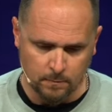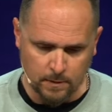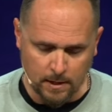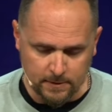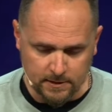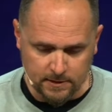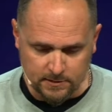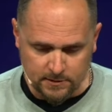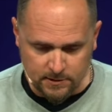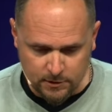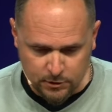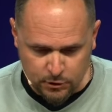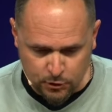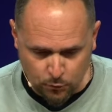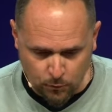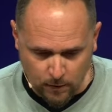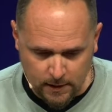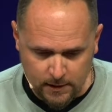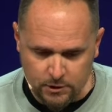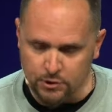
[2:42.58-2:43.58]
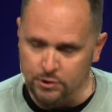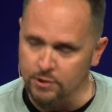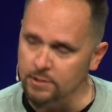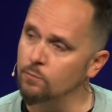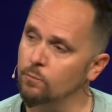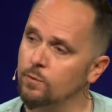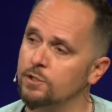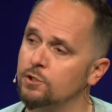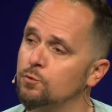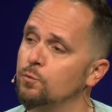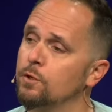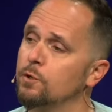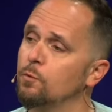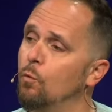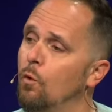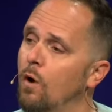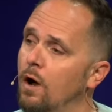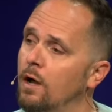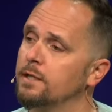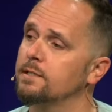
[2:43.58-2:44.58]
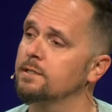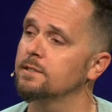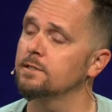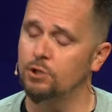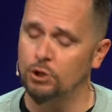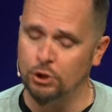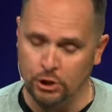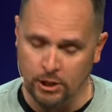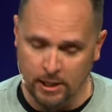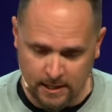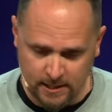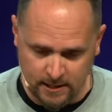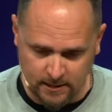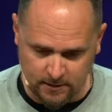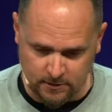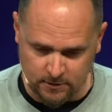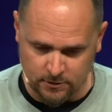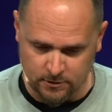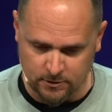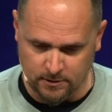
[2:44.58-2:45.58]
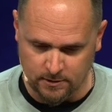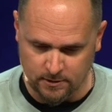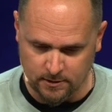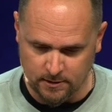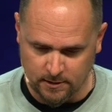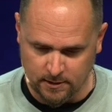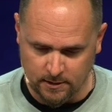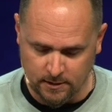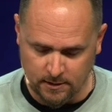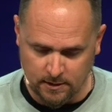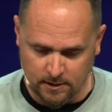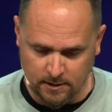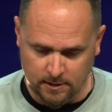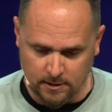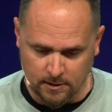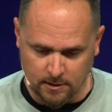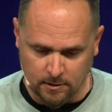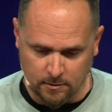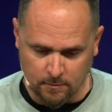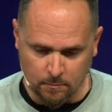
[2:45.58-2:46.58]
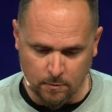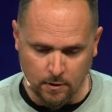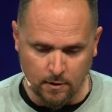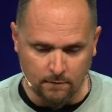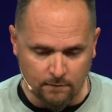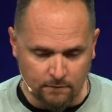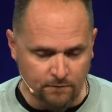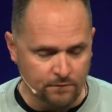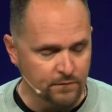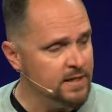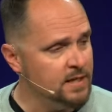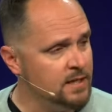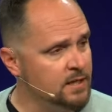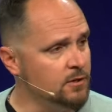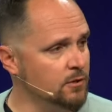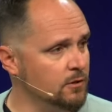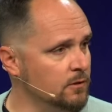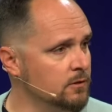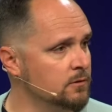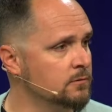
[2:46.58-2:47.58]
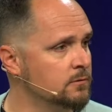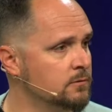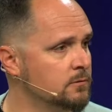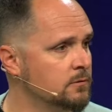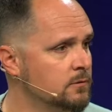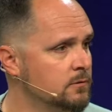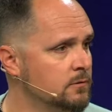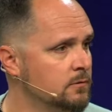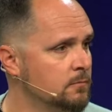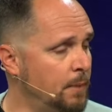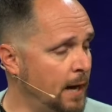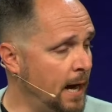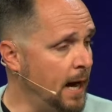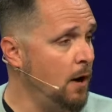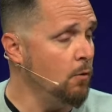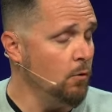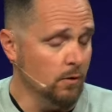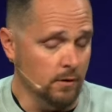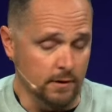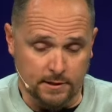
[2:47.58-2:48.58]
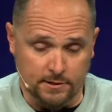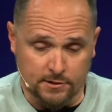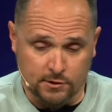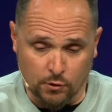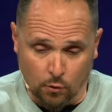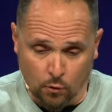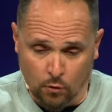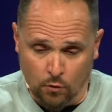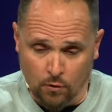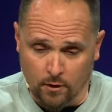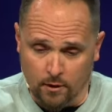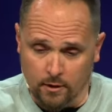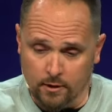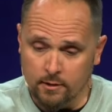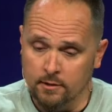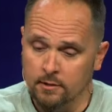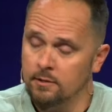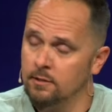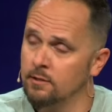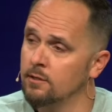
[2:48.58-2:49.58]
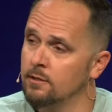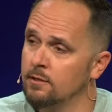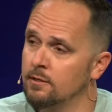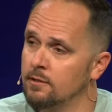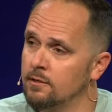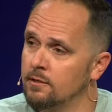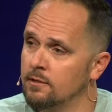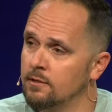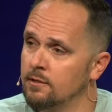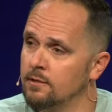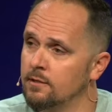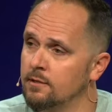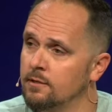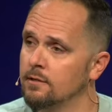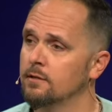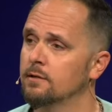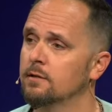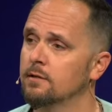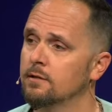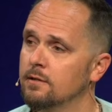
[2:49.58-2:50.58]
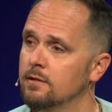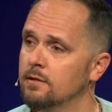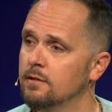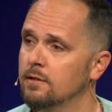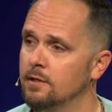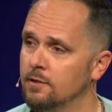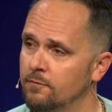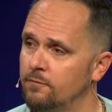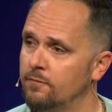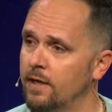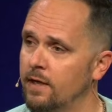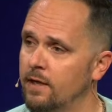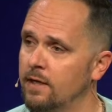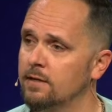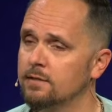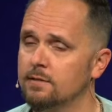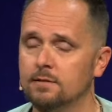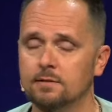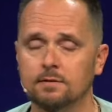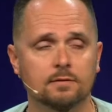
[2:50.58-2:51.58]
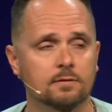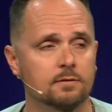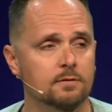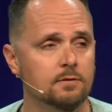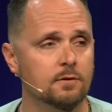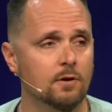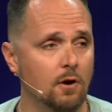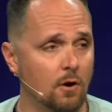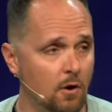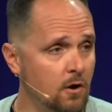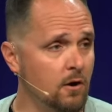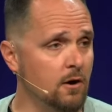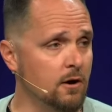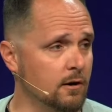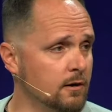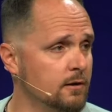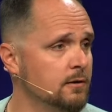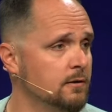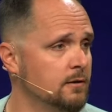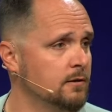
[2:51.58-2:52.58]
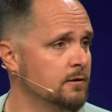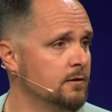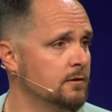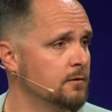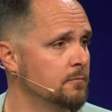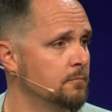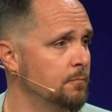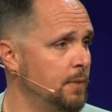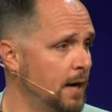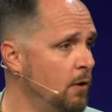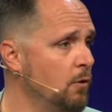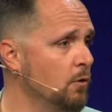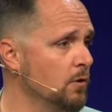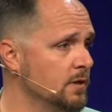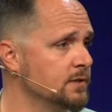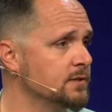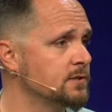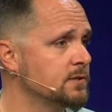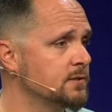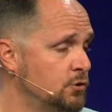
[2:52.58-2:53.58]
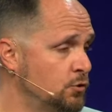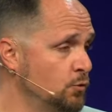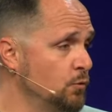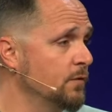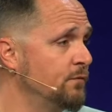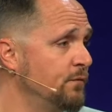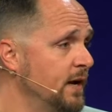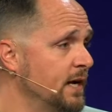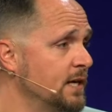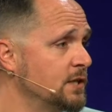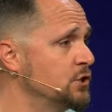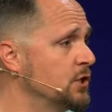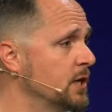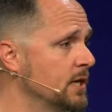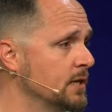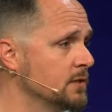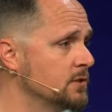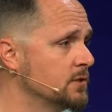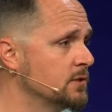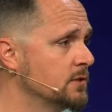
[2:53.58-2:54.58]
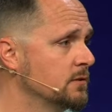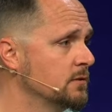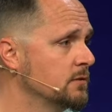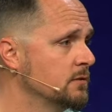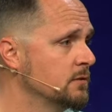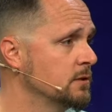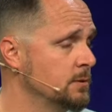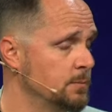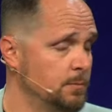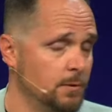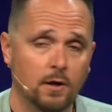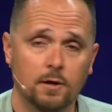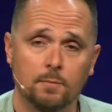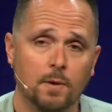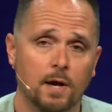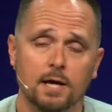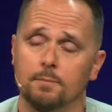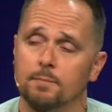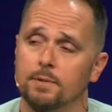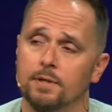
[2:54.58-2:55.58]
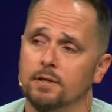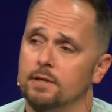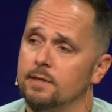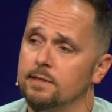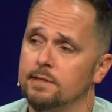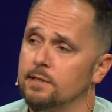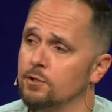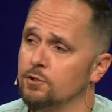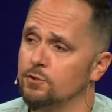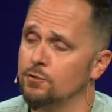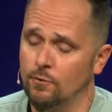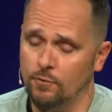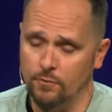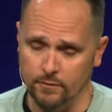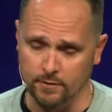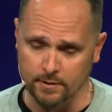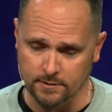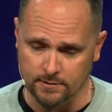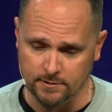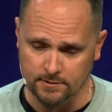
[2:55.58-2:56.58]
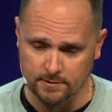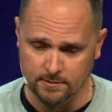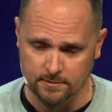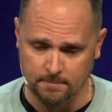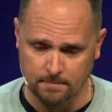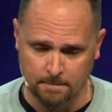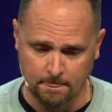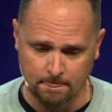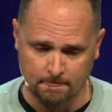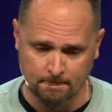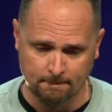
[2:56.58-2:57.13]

There may be a situation in which we want change, but feel powerless, or, in effect, are powerless to affect change. It's beyond my ability to control this.